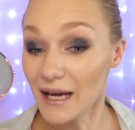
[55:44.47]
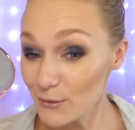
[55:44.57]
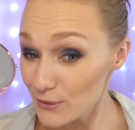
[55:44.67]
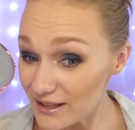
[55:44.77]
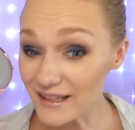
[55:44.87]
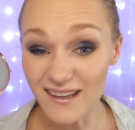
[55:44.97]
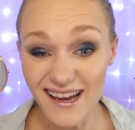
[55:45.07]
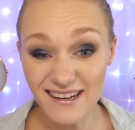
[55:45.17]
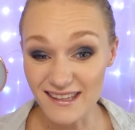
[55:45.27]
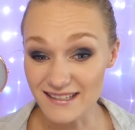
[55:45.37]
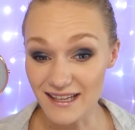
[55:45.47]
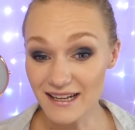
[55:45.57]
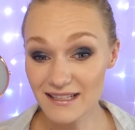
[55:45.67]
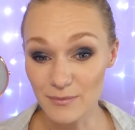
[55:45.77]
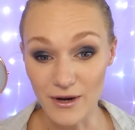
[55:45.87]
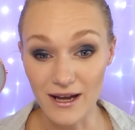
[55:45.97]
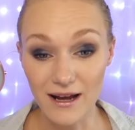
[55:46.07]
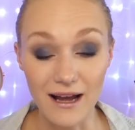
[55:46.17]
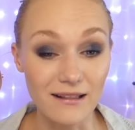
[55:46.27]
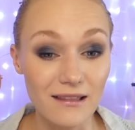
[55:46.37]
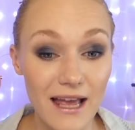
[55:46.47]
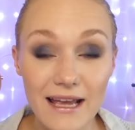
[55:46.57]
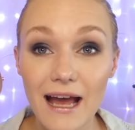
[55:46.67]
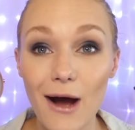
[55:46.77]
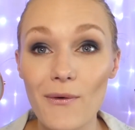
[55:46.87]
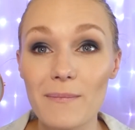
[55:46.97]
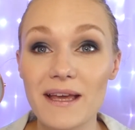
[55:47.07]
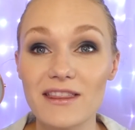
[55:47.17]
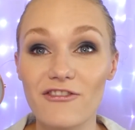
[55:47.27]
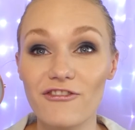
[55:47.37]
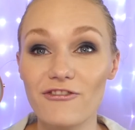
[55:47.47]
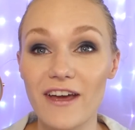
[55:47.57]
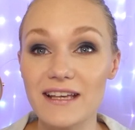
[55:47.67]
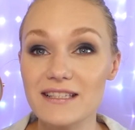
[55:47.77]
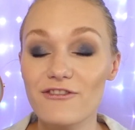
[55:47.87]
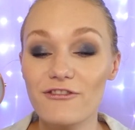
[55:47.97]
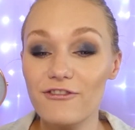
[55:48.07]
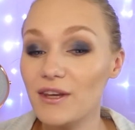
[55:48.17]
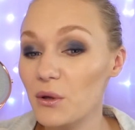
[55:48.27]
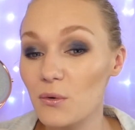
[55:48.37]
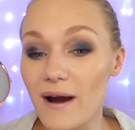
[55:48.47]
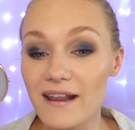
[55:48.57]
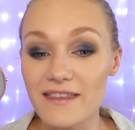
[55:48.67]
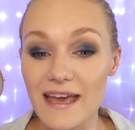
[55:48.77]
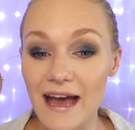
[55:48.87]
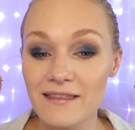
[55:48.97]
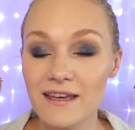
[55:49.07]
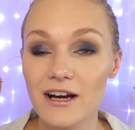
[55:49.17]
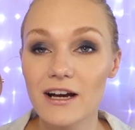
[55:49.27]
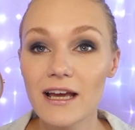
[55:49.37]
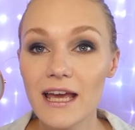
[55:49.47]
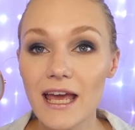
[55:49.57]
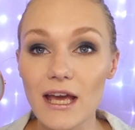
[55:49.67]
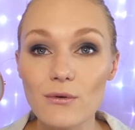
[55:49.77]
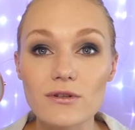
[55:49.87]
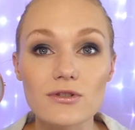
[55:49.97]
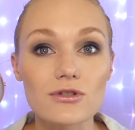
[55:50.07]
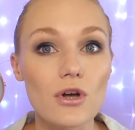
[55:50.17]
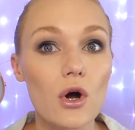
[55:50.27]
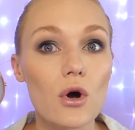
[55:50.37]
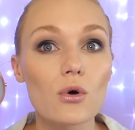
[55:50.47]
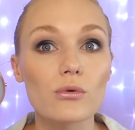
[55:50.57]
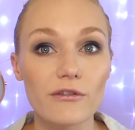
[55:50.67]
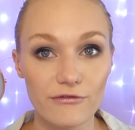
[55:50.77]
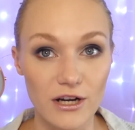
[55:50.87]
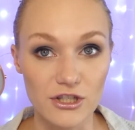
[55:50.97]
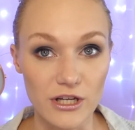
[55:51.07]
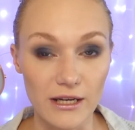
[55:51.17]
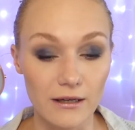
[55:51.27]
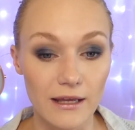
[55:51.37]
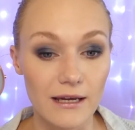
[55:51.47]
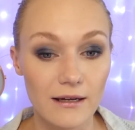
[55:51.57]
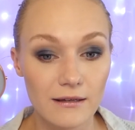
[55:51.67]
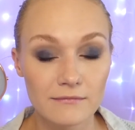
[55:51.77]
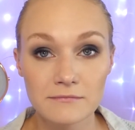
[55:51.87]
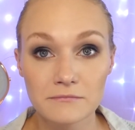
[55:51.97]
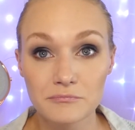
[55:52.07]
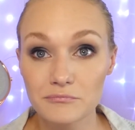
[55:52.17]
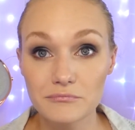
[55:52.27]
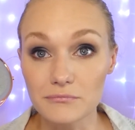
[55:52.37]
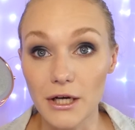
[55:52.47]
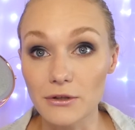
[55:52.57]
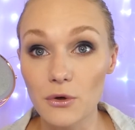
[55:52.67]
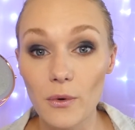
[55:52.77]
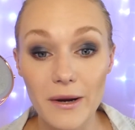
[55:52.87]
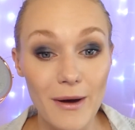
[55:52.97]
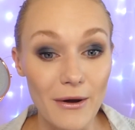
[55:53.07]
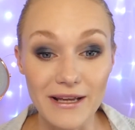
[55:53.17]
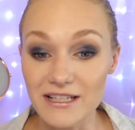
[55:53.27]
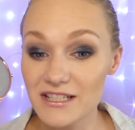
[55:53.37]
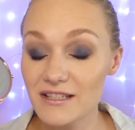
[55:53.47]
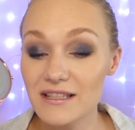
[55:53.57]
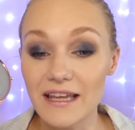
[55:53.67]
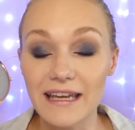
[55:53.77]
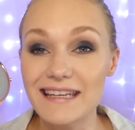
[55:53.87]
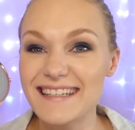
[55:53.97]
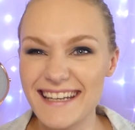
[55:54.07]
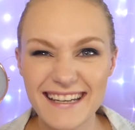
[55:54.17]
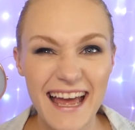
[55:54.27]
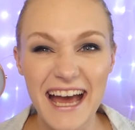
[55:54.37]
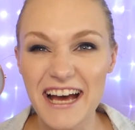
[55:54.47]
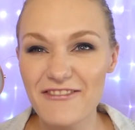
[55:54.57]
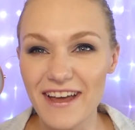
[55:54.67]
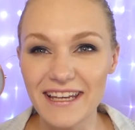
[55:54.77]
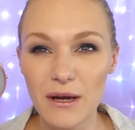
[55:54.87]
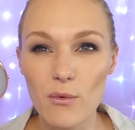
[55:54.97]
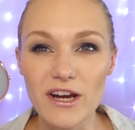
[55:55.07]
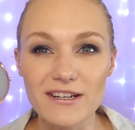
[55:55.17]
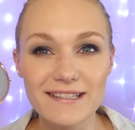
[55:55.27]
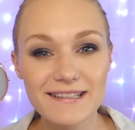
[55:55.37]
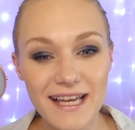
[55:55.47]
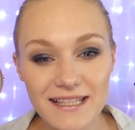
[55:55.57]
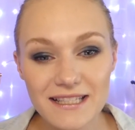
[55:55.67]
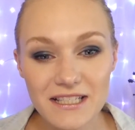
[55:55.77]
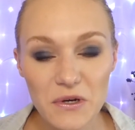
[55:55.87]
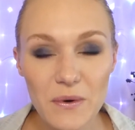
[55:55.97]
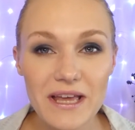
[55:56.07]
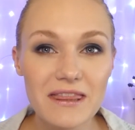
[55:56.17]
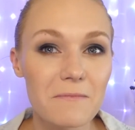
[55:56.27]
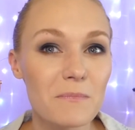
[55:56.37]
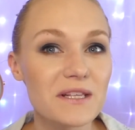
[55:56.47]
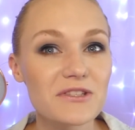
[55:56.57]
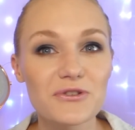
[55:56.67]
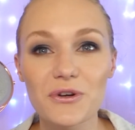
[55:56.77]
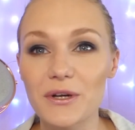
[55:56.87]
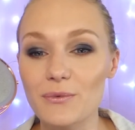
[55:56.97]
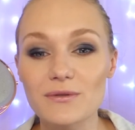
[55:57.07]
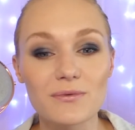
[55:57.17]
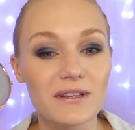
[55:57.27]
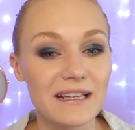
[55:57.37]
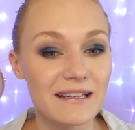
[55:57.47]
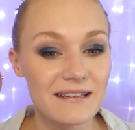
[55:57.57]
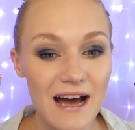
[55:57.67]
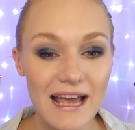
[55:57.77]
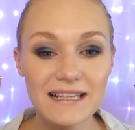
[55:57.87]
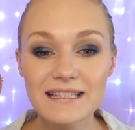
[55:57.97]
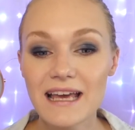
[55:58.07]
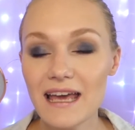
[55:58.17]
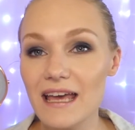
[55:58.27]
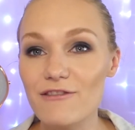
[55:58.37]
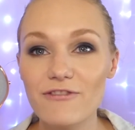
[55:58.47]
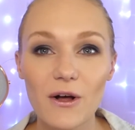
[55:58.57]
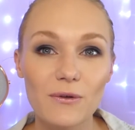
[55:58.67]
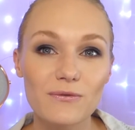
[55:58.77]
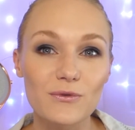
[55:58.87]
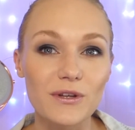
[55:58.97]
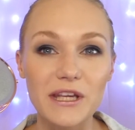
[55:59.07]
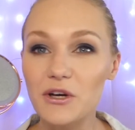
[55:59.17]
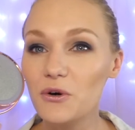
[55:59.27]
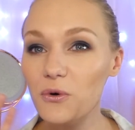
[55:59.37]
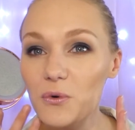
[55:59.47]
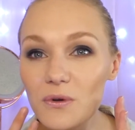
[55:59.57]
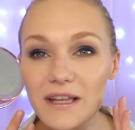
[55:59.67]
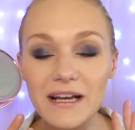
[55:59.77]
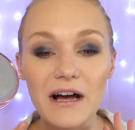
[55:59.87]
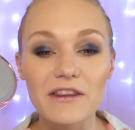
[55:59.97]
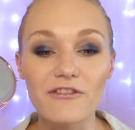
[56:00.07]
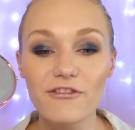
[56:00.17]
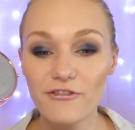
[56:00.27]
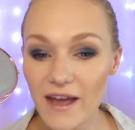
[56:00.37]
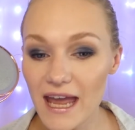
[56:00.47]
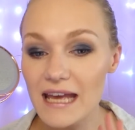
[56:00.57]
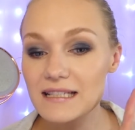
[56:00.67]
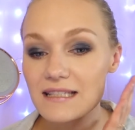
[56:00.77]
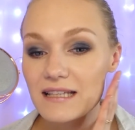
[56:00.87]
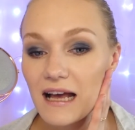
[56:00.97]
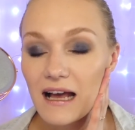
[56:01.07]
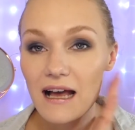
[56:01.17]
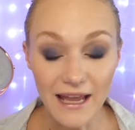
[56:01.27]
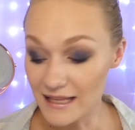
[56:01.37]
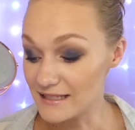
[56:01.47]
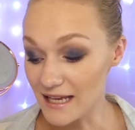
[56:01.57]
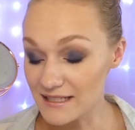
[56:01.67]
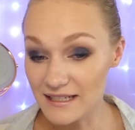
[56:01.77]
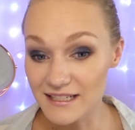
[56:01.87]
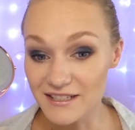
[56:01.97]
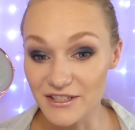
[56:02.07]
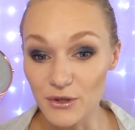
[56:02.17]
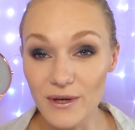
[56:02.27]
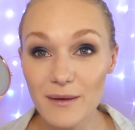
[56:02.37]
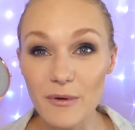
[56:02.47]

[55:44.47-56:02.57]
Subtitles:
really liked the setting spray. I like how it made the face feel right at the end there. It was so refreshing. Like, I don't know what about it. It just, like, it didn't have any weird scents to it. The mixture on it was really nice. It felt really cooling on the face. It says that it's dewy,